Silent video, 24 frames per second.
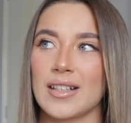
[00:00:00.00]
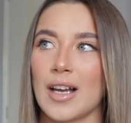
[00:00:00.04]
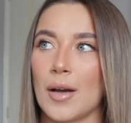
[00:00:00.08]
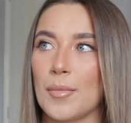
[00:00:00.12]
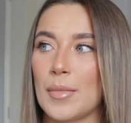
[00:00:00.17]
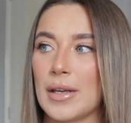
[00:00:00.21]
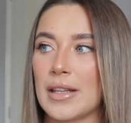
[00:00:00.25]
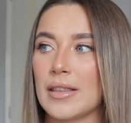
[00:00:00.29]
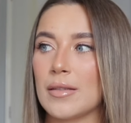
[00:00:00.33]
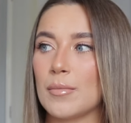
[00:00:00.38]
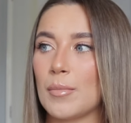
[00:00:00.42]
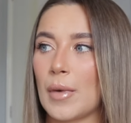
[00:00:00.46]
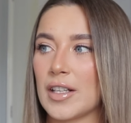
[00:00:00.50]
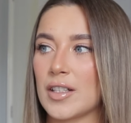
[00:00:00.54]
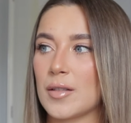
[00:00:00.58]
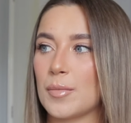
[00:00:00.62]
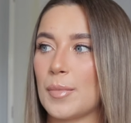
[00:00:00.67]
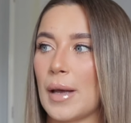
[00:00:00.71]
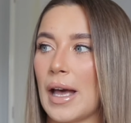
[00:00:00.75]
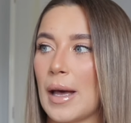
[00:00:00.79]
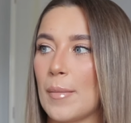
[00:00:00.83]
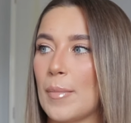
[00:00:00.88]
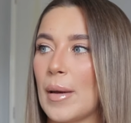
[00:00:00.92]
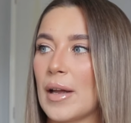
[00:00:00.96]
I'm in my
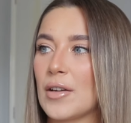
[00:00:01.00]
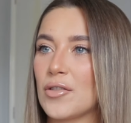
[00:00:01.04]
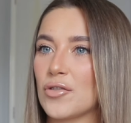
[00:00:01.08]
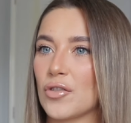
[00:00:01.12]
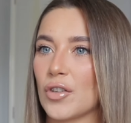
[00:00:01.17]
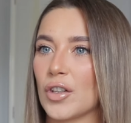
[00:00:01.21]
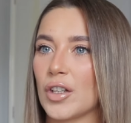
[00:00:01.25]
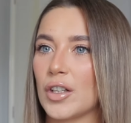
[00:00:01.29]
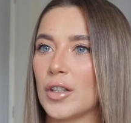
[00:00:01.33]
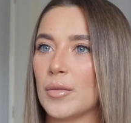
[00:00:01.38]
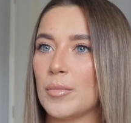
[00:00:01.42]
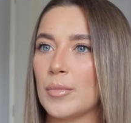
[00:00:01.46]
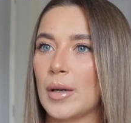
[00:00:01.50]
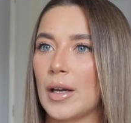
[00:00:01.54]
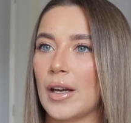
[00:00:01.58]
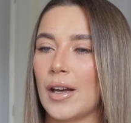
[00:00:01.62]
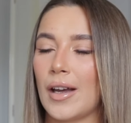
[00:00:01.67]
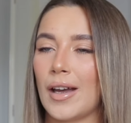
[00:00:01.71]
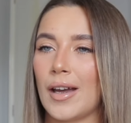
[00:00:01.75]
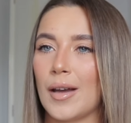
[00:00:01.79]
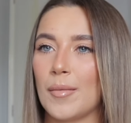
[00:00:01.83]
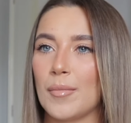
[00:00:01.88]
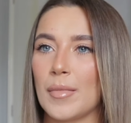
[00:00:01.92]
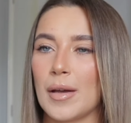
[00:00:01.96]
spare bedroom.
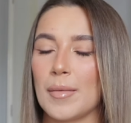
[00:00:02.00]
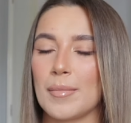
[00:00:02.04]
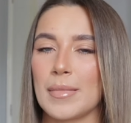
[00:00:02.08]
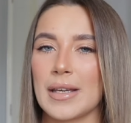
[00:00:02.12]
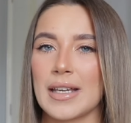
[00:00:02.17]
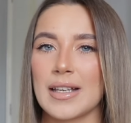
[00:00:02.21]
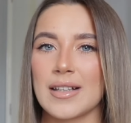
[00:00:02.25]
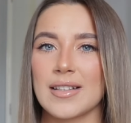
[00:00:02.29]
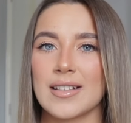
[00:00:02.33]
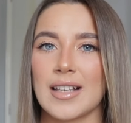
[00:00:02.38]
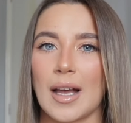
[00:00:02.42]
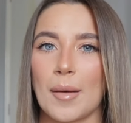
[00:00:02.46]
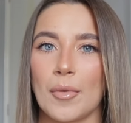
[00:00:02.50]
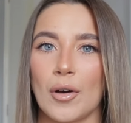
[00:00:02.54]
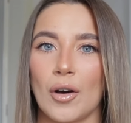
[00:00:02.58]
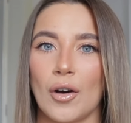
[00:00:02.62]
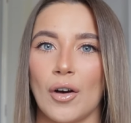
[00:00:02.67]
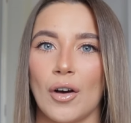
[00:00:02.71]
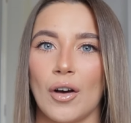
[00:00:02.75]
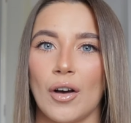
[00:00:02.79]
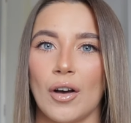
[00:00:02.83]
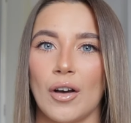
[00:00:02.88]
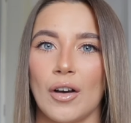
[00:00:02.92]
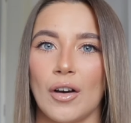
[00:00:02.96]
Me and Sam
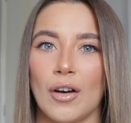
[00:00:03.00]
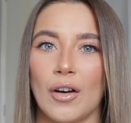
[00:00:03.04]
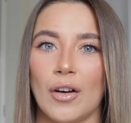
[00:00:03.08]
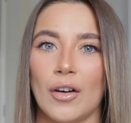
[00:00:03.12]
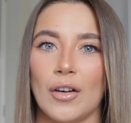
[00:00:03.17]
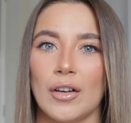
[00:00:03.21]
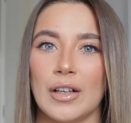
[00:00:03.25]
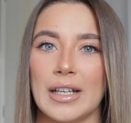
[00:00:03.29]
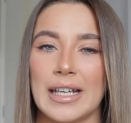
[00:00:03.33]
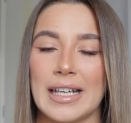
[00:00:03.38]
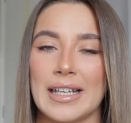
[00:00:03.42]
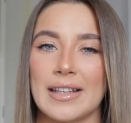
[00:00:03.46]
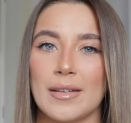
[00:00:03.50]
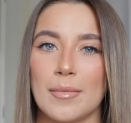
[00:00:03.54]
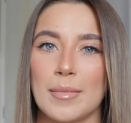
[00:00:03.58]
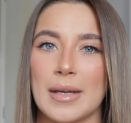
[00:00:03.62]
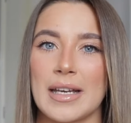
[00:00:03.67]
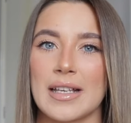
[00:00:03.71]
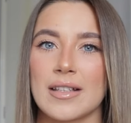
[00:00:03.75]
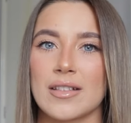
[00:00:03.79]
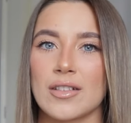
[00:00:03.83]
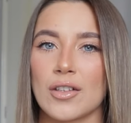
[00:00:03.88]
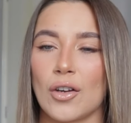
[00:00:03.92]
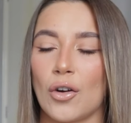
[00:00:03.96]
are in the
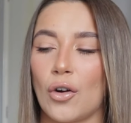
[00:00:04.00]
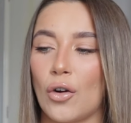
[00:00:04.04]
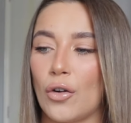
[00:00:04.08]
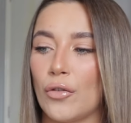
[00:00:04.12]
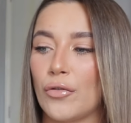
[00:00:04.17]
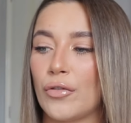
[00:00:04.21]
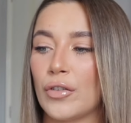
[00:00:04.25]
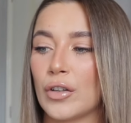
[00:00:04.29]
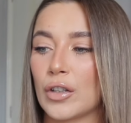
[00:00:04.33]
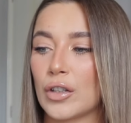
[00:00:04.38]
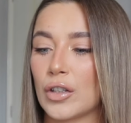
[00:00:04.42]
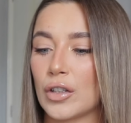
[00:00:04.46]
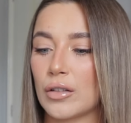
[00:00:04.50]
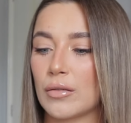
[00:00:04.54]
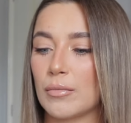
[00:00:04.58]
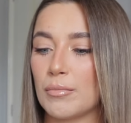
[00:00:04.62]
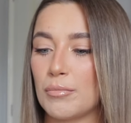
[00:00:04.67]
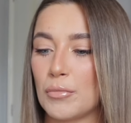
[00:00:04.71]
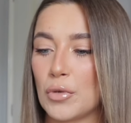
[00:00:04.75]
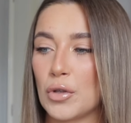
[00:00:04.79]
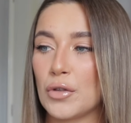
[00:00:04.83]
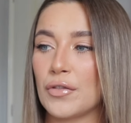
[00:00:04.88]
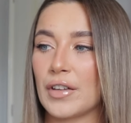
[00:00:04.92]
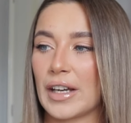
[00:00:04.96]
midst of
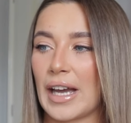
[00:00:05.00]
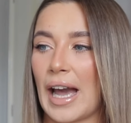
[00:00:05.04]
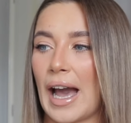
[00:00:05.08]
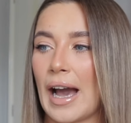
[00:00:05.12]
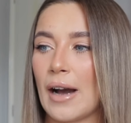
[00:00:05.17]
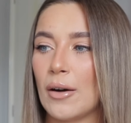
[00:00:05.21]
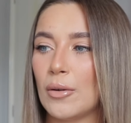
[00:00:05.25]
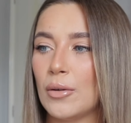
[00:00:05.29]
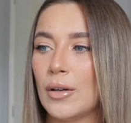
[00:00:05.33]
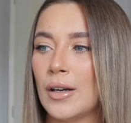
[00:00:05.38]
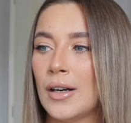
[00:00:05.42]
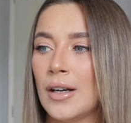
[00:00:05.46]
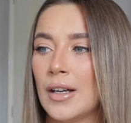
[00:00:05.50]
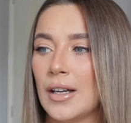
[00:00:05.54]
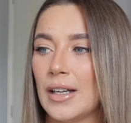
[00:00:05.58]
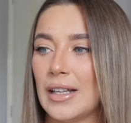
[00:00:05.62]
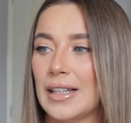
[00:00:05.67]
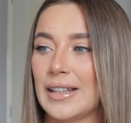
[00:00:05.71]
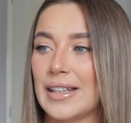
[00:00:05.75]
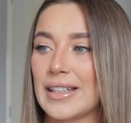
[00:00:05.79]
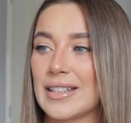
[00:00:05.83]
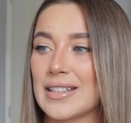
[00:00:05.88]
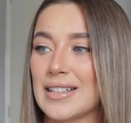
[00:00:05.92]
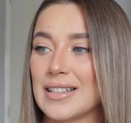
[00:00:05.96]
moving out.
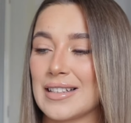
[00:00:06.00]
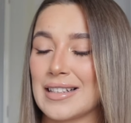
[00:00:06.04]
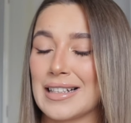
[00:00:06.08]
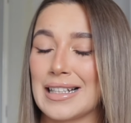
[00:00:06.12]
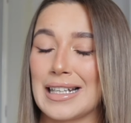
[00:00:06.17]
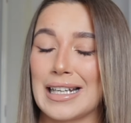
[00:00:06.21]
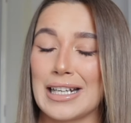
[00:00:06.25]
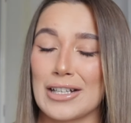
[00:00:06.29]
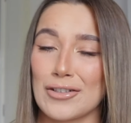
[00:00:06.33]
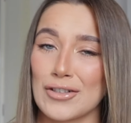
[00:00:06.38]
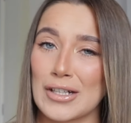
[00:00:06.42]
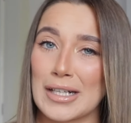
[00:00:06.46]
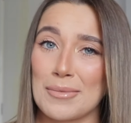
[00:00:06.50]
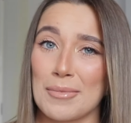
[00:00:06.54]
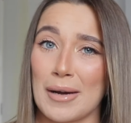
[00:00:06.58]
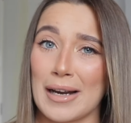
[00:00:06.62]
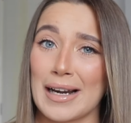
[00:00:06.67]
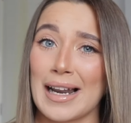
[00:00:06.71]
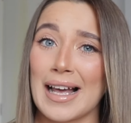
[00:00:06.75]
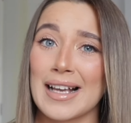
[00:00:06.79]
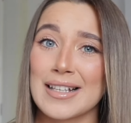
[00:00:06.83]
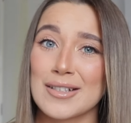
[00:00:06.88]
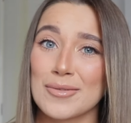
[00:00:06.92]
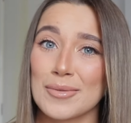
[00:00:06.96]
This is literally my
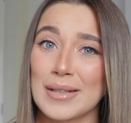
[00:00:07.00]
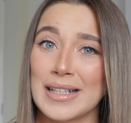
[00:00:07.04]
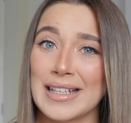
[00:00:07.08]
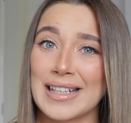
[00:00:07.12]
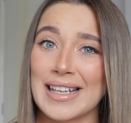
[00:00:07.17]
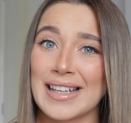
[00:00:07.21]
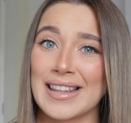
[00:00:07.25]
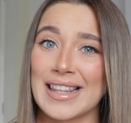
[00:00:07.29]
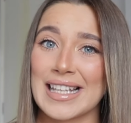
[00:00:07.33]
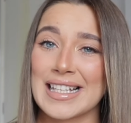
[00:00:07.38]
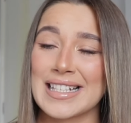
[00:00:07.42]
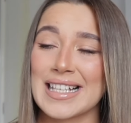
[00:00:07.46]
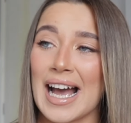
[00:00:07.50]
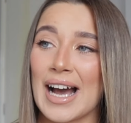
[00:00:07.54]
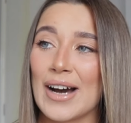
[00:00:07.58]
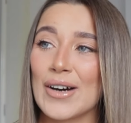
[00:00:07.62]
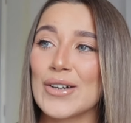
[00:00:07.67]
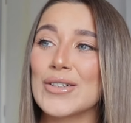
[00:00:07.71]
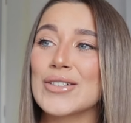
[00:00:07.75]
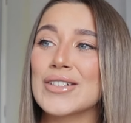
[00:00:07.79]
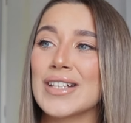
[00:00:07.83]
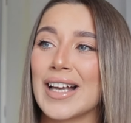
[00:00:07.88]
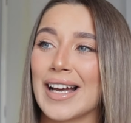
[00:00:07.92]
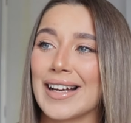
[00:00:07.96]
last week in this
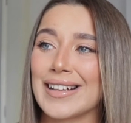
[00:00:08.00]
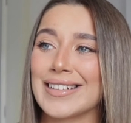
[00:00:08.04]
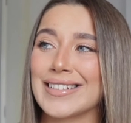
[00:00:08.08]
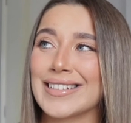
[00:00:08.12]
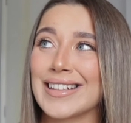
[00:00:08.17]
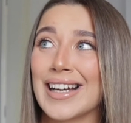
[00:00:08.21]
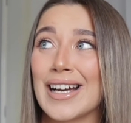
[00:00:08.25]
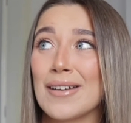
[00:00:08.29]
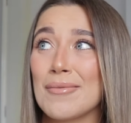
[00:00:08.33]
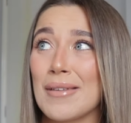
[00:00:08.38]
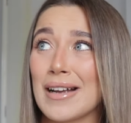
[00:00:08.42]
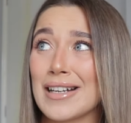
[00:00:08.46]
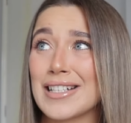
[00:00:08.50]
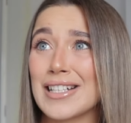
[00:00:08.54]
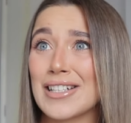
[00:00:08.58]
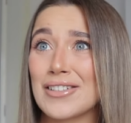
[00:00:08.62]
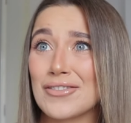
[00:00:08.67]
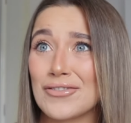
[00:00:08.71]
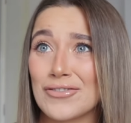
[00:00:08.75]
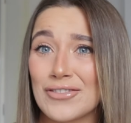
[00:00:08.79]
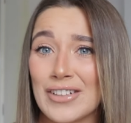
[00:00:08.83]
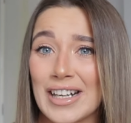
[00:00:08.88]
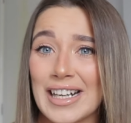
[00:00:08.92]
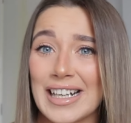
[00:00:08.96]
house and I'm actually
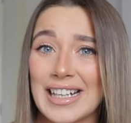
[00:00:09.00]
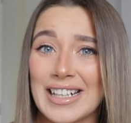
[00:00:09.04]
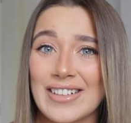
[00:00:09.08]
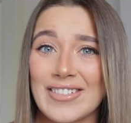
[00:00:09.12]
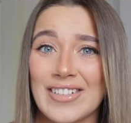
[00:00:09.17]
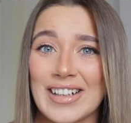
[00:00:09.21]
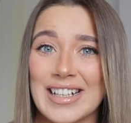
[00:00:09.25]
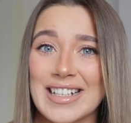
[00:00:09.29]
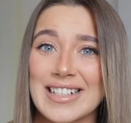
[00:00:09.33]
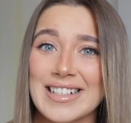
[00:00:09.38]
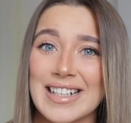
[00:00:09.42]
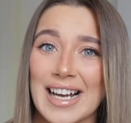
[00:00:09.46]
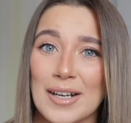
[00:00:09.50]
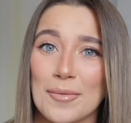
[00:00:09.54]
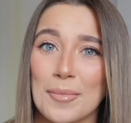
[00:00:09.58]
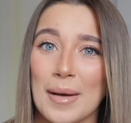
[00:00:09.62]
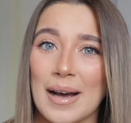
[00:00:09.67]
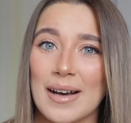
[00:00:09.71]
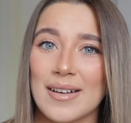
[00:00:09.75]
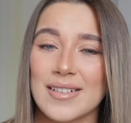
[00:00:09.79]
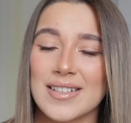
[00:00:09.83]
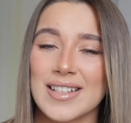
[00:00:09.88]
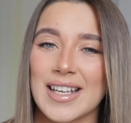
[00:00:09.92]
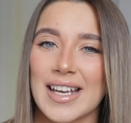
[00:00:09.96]
really, really sad
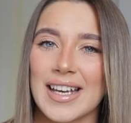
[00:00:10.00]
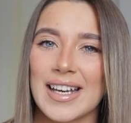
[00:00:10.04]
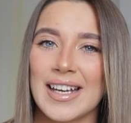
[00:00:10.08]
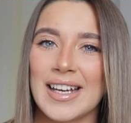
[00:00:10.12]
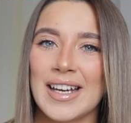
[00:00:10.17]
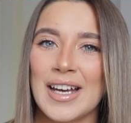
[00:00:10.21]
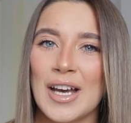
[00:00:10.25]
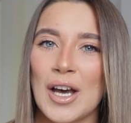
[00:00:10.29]
about it.